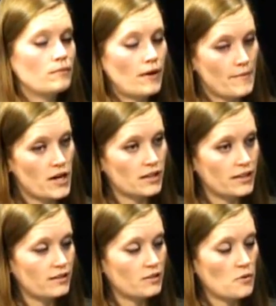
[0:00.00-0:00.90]

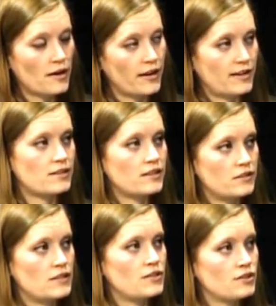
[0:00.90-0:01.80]
primarily Clean Water Act and
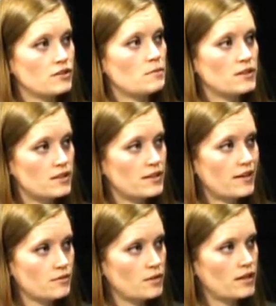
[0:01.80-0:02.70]
Endangered Species
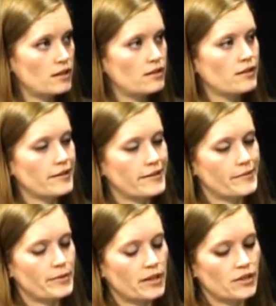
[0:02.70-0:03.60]
Act work,
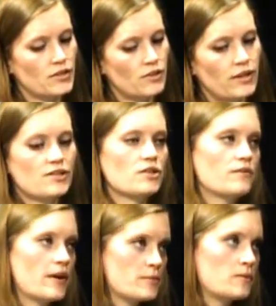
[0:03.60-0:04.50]
uh, but also National
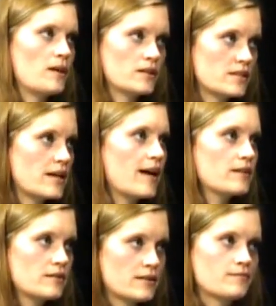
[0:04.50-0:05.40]
Environmental Policy
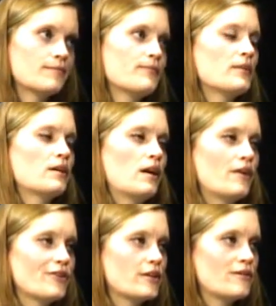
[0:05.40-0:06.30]
Act and
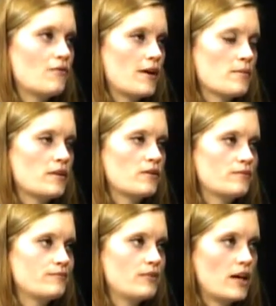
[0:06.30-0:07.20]
other
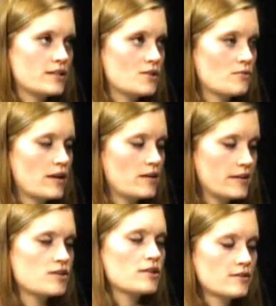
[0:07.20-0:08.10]
environmental laws and
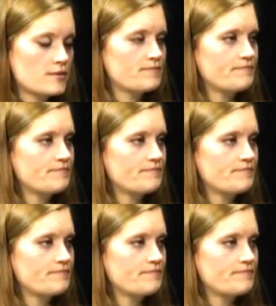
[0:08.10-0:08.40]
regulations.